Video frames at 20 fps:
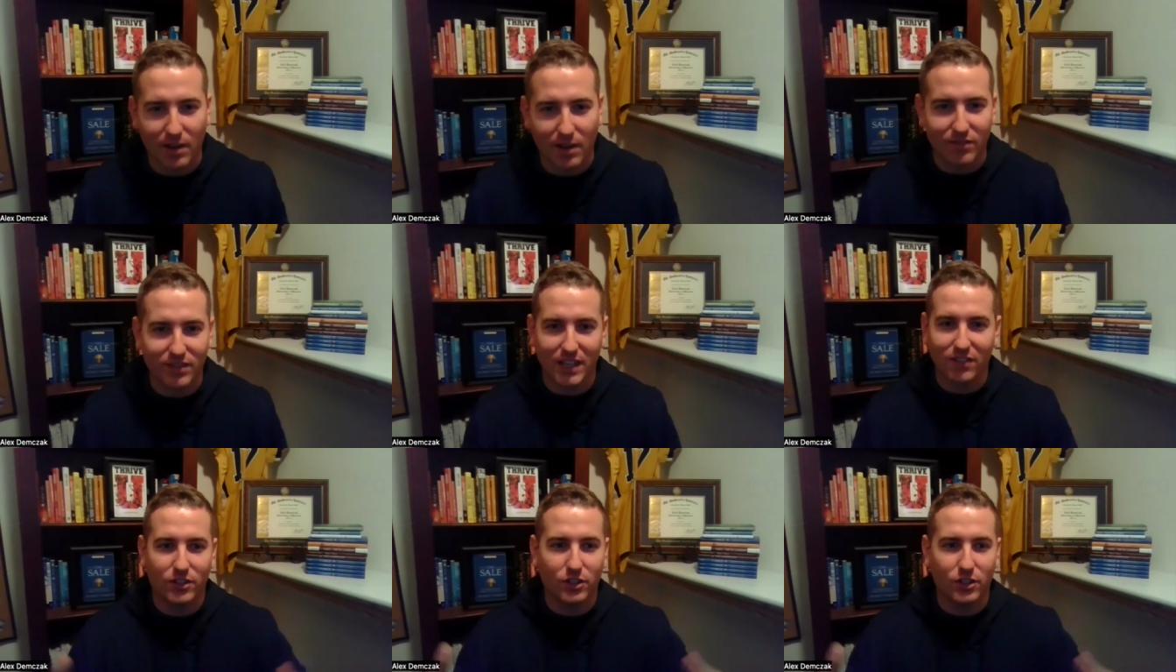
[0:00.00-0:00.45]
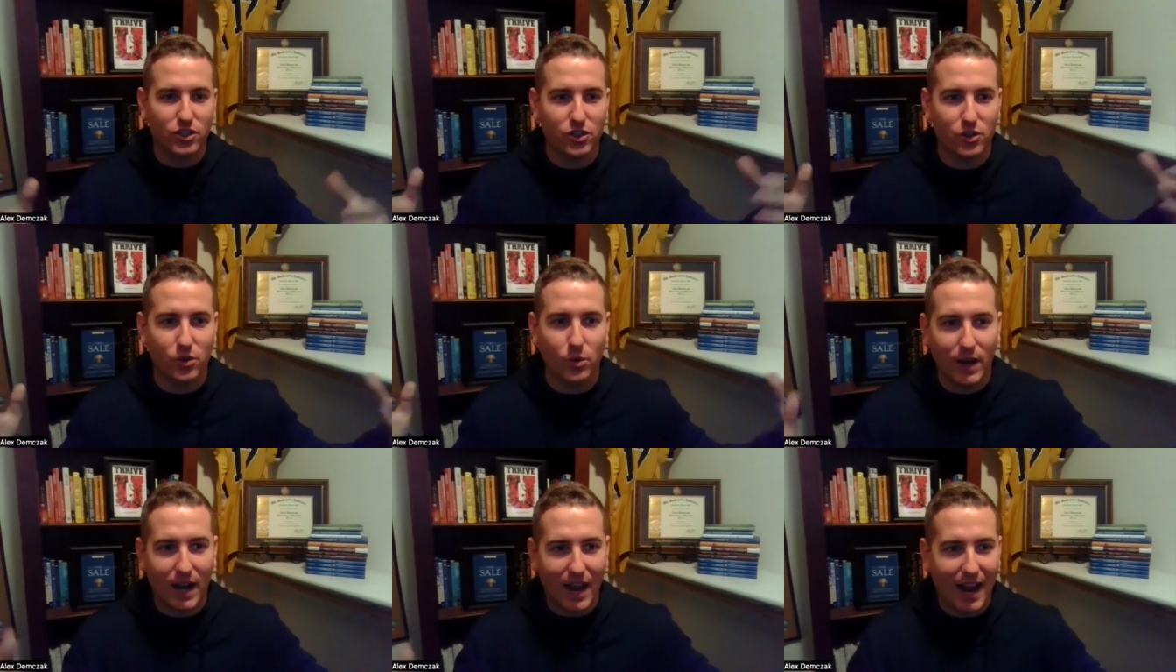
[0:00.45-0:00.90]
I've given
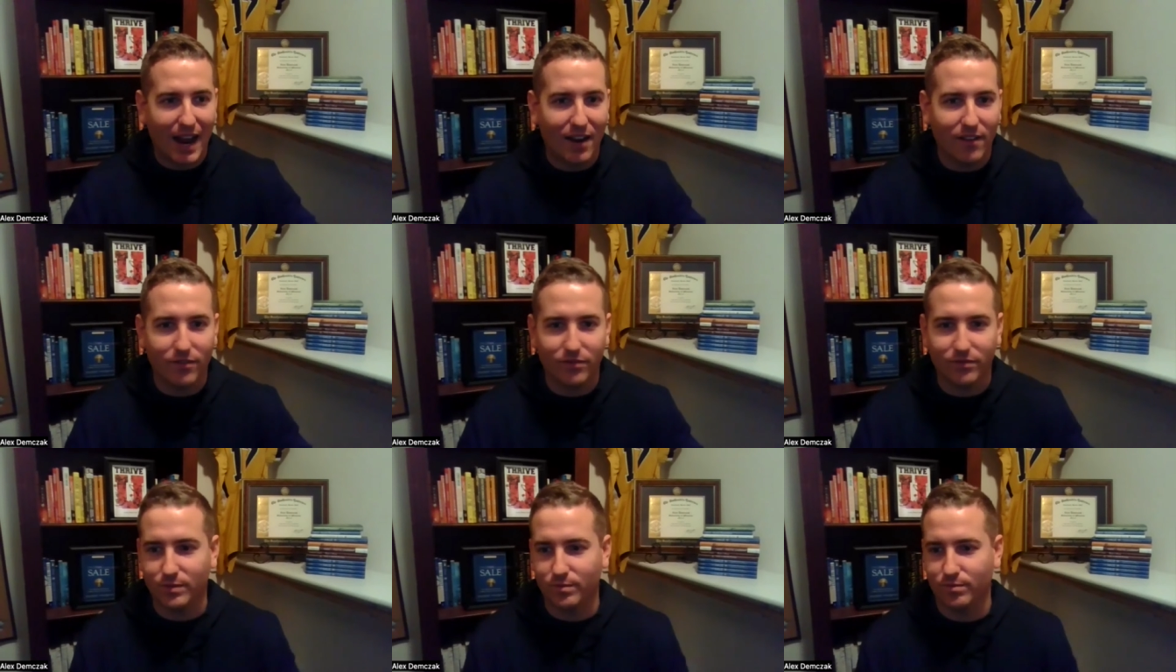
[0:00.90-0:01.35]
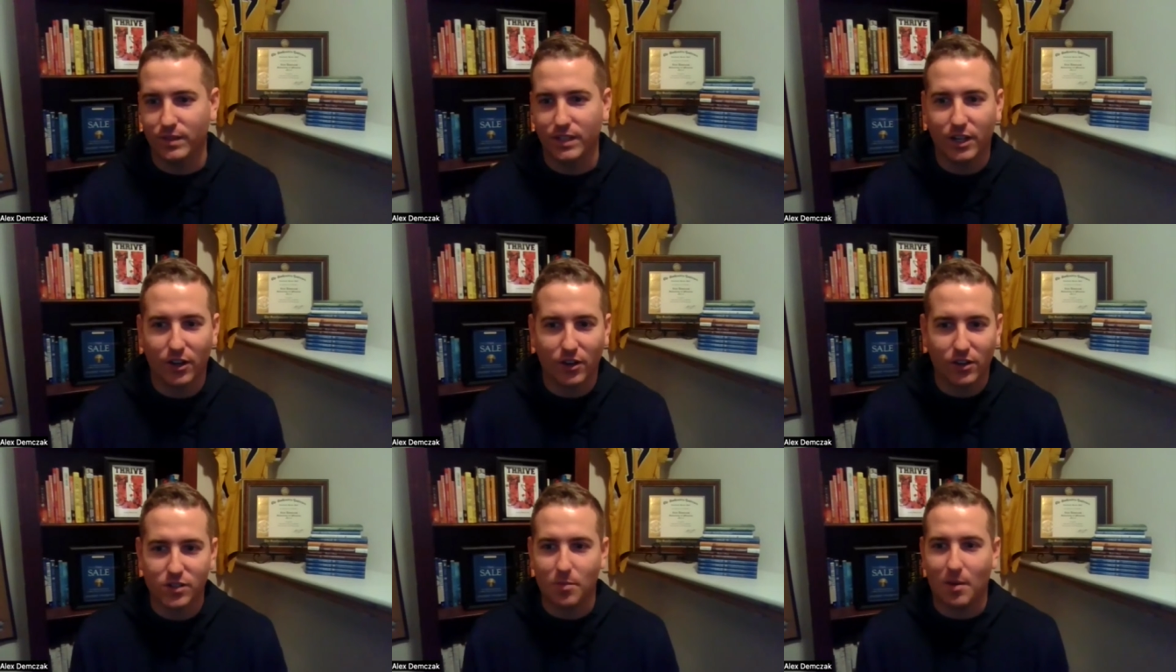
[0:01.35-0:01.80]
two and a half
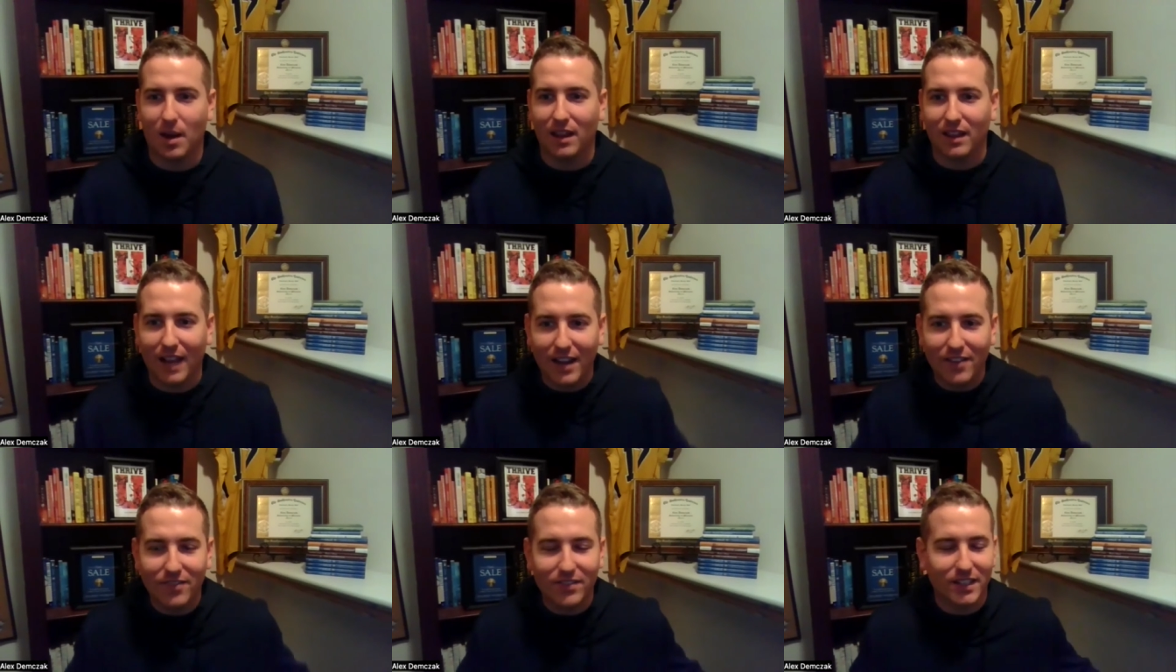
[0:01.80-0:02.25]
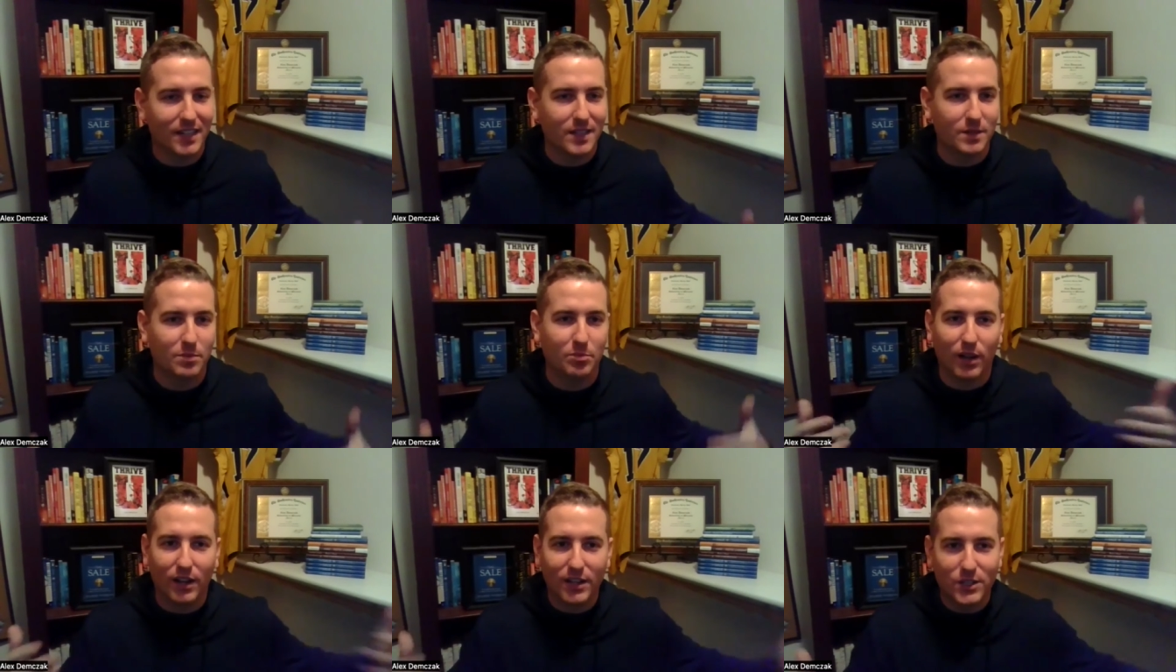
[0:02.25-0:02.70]
years of my life to
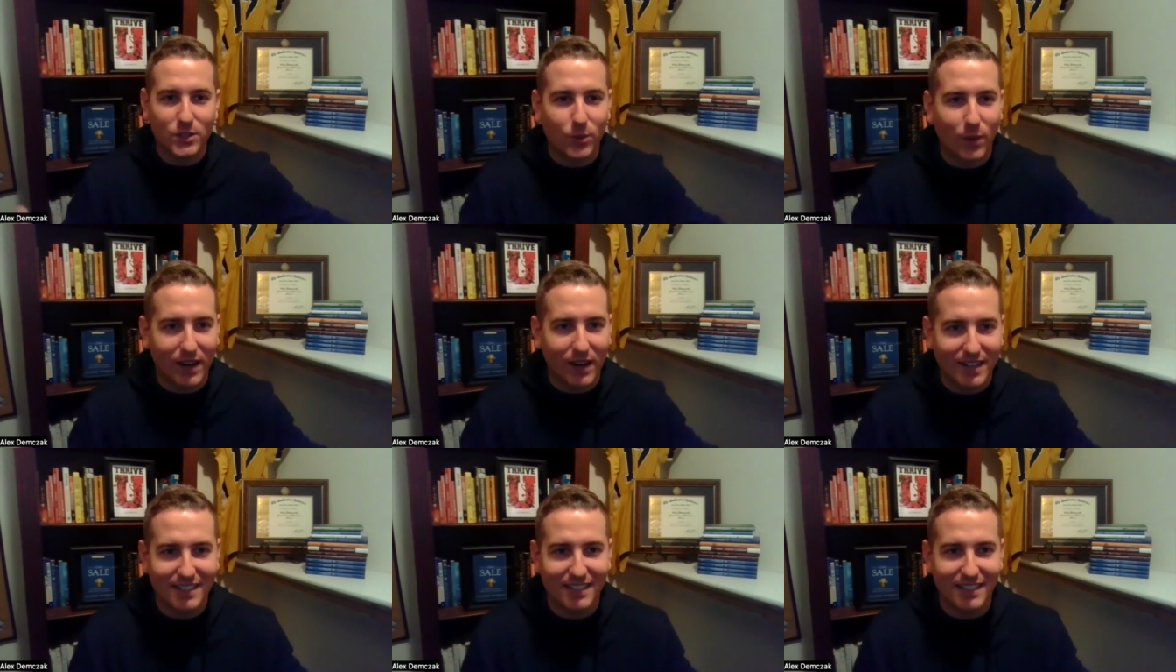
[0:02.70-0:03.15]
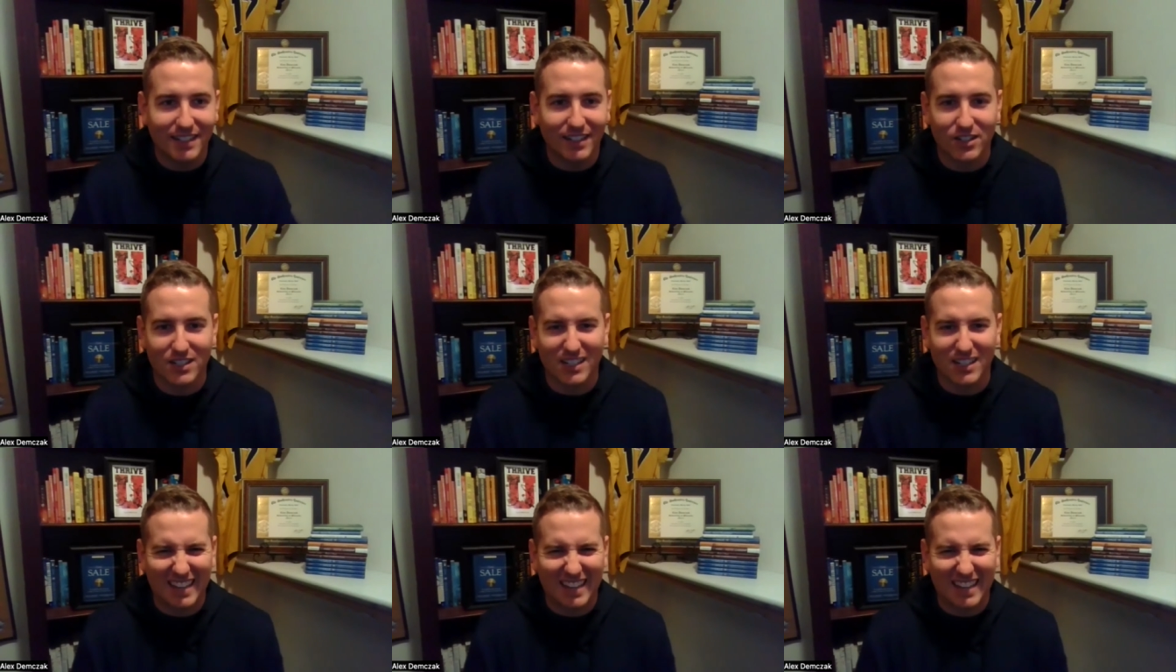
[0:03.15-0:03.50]
this, blood, sweat, and tears.